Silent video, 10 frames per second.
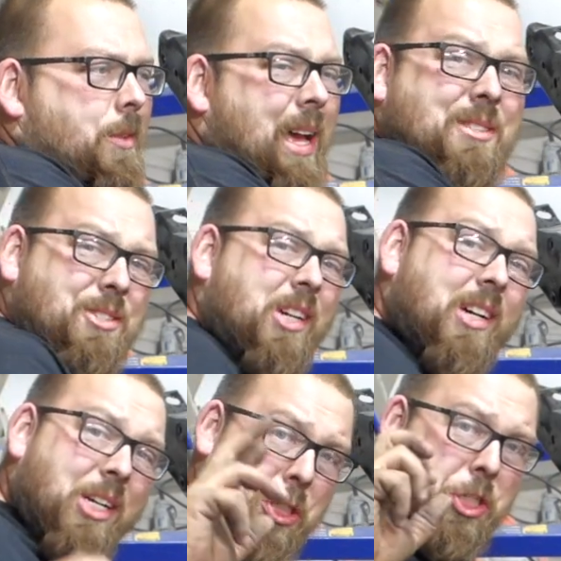that's
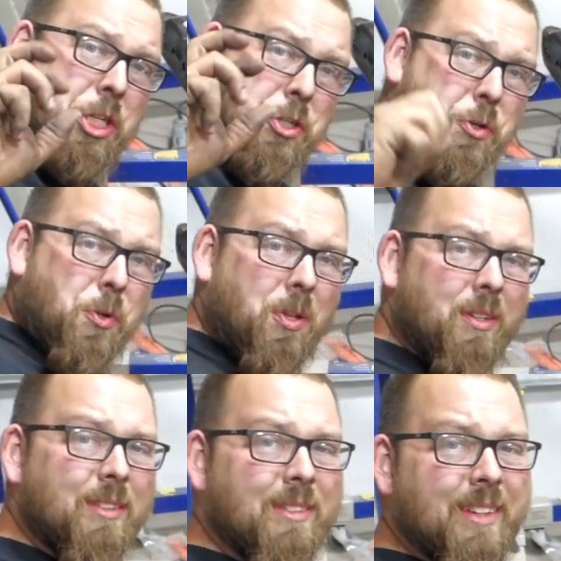essential,
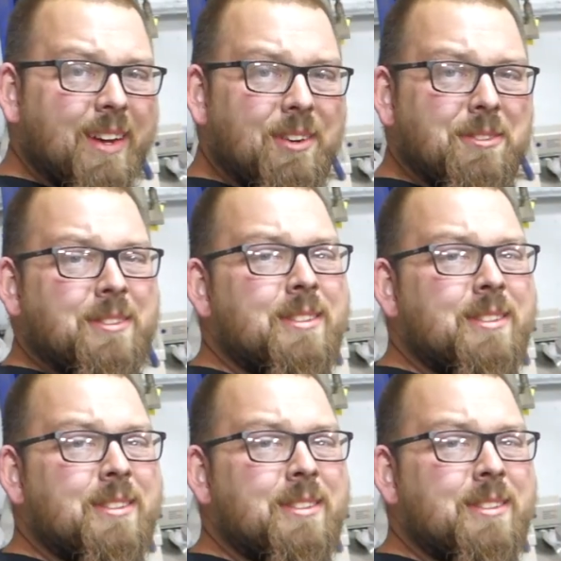you know.